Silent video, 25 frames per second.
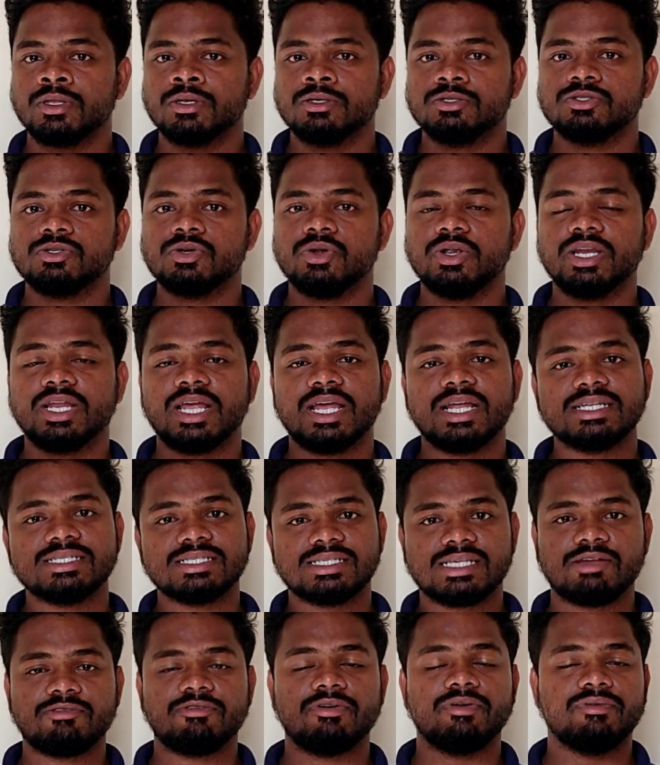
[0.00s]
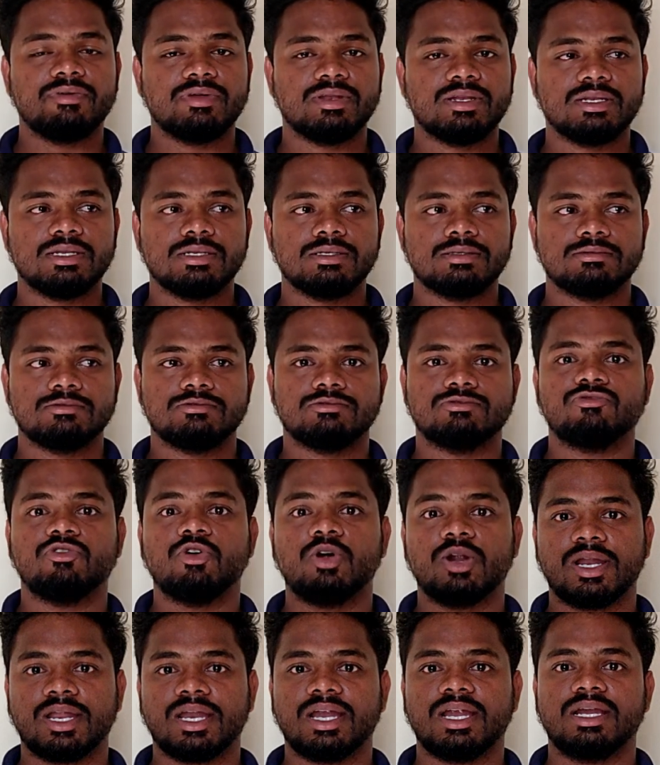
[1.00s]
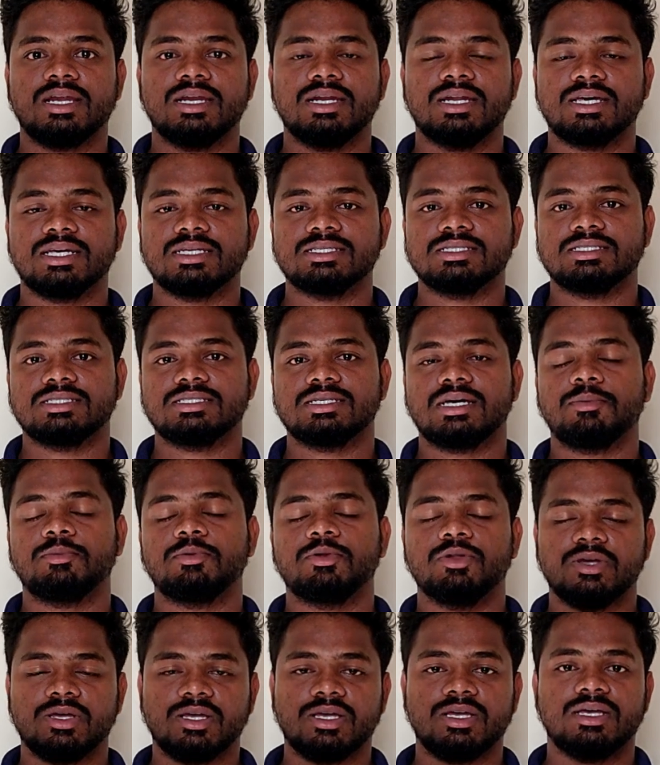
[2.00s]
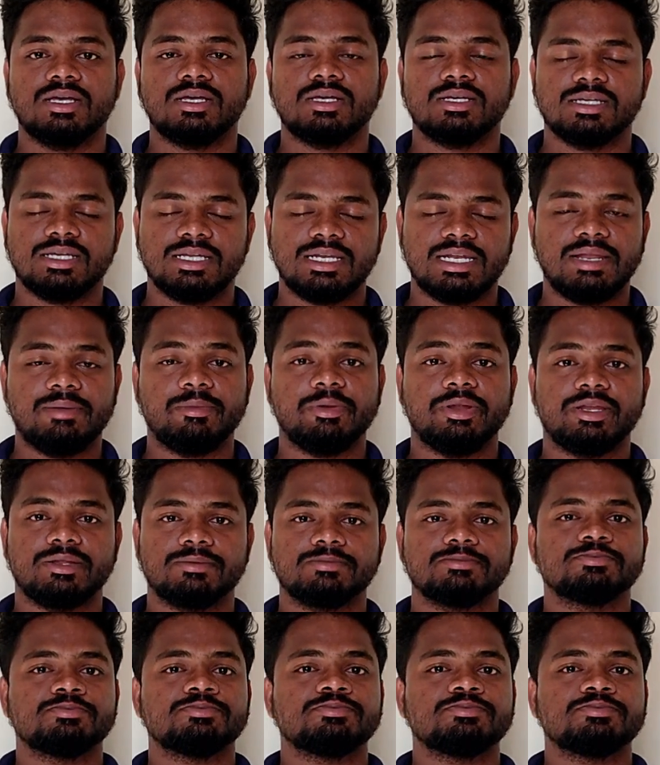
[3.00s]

So it can survive in water and dust up to a limit.